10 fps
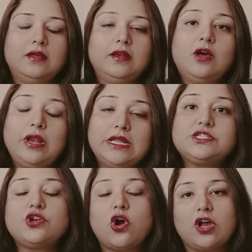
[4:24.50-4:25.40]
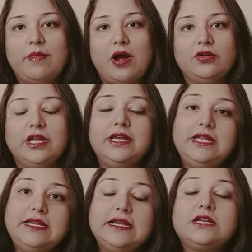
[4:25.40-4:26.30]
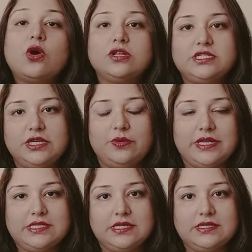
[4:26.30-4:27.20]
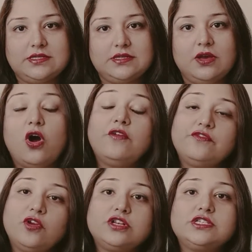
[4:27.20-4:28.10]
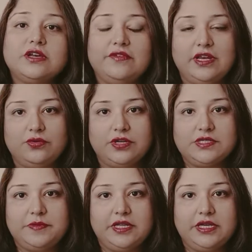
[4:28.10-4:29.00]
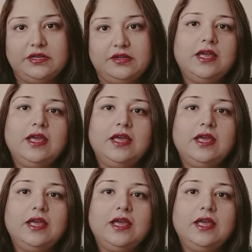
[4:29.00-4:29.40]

Now let's talk about the detailed consequences of not serving notice period.